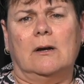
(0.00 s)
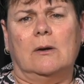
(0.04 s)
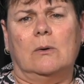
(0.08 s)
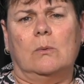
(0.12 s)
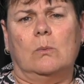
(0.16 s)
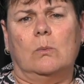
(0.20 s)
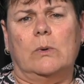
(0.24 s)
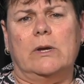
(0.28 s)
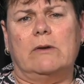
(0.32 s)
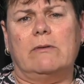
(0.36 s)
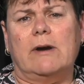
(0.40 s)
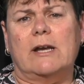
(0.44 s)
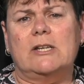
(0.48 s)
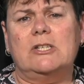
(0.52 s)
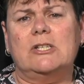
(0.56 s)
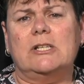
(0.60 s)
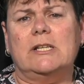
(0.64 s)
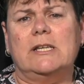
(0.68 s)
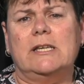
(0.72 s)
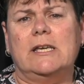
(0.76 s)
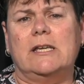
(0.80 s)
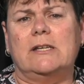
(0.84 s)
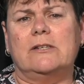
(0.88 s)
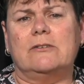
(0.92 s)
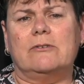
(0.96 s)
We
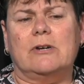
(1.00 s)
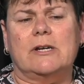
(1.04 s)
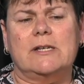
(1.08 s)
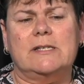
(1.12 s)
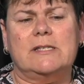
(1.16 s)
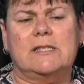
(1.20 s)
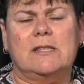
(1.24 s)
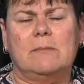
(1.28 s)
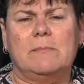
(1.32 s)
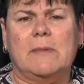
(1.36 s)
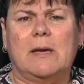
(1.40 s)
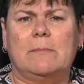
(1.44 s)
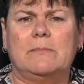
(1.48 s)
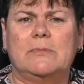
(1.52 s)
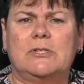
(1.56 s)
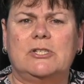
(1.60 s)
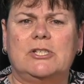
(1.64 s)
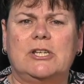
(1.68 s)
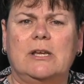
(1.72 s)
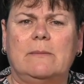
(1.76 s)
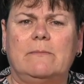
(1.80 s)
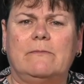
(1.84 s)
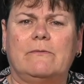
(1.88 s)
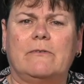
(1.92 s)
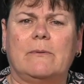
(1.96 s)
gradually increased the
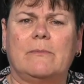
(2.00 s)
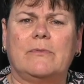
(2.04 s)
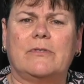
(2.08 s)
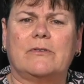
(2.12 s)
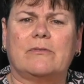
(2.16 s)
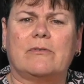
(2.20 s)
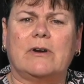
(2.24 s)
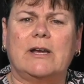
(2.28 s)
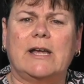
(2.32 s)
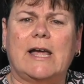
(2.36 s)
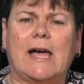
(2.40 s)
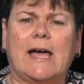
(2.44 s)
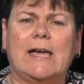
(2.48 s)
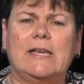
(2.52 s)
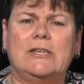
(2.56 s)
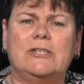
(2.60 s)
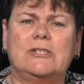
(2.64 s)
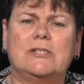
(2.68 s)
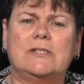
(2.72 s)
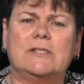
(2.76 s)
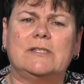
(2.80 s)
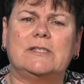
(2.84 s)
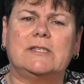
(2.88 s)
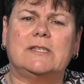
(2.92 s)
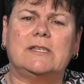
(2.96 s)
membership from 3
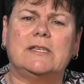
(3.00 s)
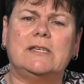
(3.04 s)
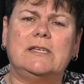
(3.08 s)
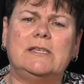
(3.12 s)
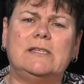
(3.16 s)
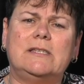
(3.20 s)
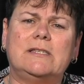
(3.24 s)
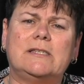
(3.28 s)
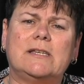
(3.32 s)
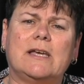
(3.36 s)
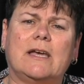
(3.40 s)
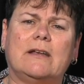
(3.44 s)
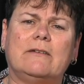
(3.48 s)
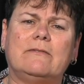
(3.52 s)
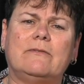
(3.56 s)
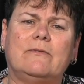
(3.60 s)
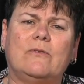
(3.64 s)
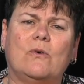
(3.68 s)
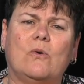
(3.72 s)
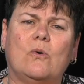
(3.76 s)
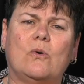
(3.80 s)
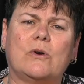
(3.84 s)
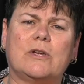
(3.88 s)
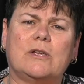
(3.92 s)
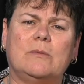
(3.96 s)
agencies and
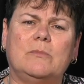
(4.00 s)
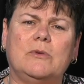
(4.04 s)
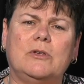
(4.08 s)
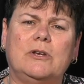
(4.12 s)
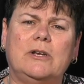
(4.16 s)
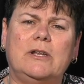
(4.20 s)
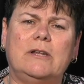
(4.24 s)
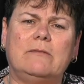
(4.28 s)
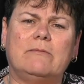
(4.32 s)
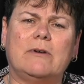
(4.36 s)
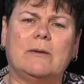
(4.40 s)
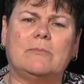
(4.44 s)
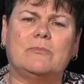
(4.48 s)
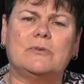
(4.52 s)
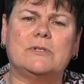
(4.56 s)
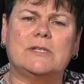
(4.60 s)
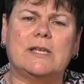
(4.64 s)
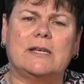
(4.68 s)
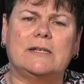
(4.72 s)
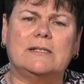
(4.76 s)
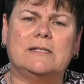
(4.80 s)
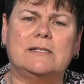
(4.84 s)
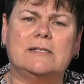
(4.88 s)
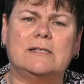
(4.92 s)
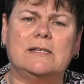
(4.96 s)
4 community
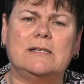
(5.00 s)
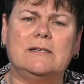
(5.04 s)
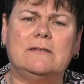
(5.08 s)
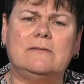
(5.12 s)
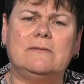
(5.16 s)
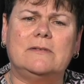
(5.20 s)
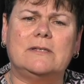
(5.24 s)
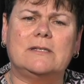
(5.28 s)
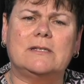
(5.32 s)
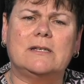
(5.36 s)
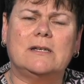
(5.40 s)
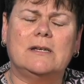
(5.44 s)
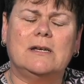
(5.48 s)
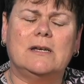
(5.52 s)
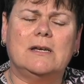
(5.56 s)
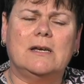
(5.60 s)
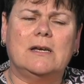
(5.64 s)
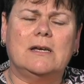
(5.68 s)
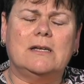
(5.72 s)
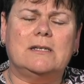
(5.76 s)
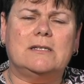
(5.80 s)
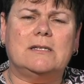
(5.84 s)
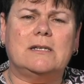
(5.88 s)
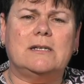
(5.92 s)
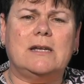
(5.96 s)
representatives
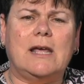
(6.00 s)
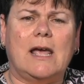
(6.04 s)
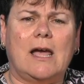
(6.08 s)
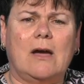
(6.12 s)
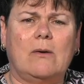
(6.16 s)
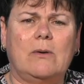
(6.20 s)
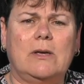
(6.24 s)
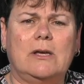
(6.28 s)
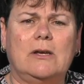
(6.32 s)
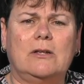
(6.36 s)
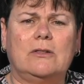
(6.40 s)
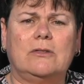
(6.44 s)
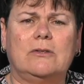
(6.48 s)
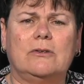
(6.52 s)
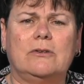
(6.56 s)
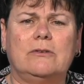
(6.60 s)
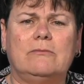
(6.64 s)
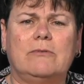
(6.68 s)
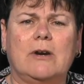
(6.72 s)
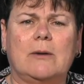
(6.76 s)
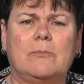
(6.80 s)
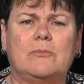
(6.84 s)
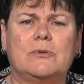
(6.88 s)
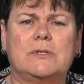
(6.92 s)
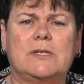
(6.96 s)
to now
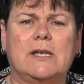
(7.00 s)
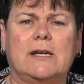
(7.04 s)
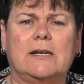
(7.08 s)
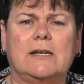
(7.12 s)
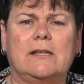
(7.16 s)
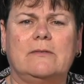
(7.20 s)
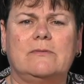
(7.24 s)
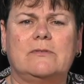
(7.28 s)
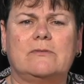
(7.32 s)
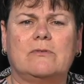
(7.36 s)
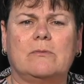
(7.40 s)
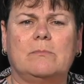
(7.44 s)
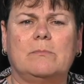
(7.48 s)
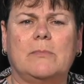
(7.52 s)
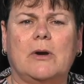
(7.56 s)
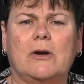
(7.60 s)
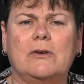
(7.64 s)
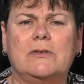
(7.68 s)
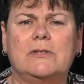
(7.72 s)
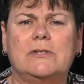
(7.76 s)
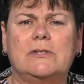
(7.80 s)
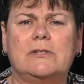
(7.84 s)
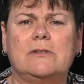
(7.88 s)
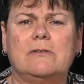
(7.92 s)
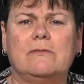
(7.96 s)
include representatives from
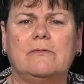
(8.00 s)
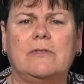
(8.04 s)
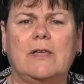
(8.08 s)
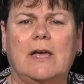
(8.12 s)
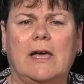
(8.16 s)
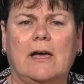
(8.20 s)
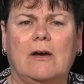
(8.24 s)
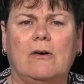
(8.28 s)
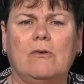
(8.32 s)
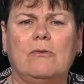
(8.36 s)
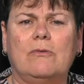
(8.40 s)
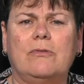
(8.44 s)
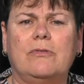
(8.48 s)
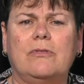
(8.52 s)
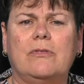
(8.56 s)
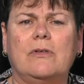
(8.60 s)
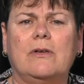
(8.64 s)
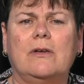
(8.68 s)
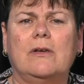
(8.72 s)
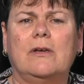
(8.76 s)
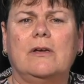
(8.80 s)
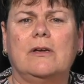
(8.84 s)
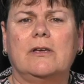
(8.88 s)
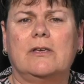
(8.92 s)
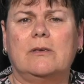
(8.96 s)
most of the health,
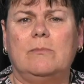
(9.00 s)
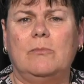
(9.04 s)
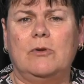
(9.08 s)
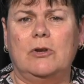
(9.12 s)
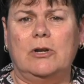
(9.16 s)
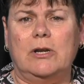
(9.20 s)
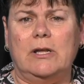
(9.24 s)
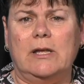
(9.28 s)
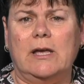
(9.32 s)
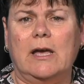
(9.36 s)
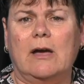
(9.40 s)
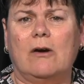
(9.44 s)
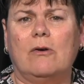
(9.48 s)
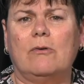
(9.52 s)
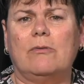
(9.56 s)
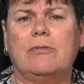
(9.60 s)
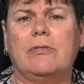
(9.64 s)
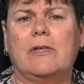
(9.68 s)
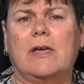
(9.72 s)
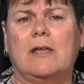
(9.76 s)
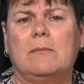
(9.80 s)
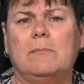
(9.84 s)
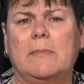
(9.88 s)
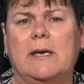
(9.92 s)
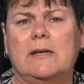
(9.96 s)
community
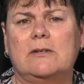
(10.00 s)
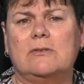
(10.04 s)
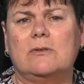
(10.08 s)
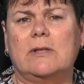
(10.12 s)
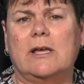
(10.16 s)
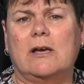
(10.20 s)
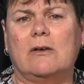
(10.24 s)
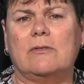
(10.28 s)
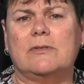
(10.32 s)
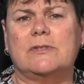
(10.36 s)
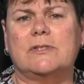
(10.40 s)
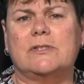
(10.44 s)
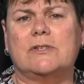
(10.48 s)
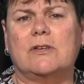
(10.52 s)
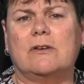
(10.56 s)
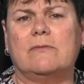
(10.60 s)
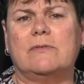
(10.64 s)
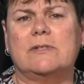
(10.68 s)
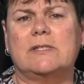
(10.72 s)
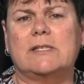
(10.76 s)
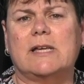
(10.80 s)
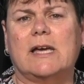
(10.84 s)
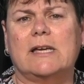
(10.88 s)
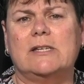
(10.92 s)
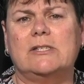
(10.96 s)
health and mental health
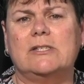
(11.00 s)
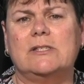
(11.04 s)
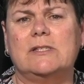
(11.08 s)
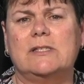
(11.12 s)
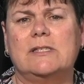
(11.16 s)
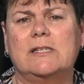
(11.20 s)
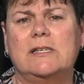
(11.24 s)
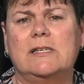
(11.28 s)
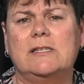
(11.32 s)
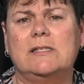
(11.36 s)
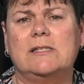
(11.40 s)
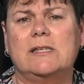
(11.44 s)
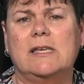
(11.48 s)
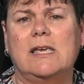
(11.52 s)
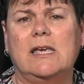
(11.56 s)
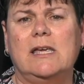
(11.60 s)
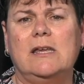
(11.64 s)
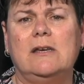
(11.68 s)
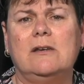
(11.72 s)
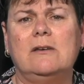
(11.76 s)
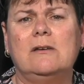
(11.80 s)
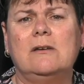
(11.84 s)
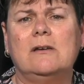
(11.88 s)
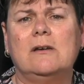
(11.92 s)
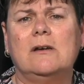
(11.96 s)
service agencies
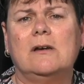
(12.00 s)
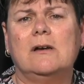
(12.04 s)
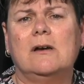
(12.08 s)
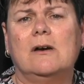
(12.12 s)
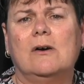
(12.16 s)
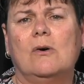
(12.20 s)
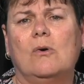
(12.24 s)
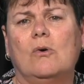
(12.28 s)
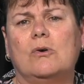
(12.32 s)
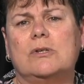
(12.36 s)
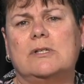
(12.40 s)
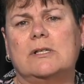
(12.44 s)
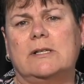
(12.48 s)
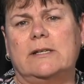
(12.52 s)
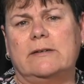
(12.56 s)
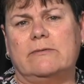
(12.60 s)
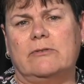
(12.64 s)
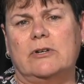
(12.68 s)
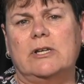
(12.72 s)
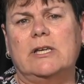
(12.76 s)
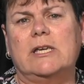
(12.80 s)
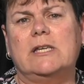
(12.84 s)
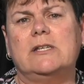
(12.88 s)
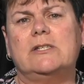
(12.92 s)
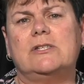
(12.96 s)
in or
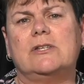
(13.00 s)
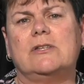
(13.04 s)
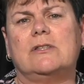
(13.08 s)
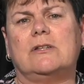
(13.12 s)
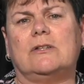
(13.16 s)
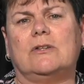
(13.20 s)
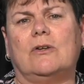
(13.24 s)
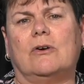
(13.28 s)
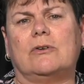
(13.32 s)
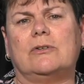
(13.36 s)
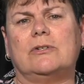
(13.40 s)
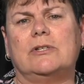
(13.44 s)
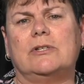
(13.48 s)
delivering into the Loddon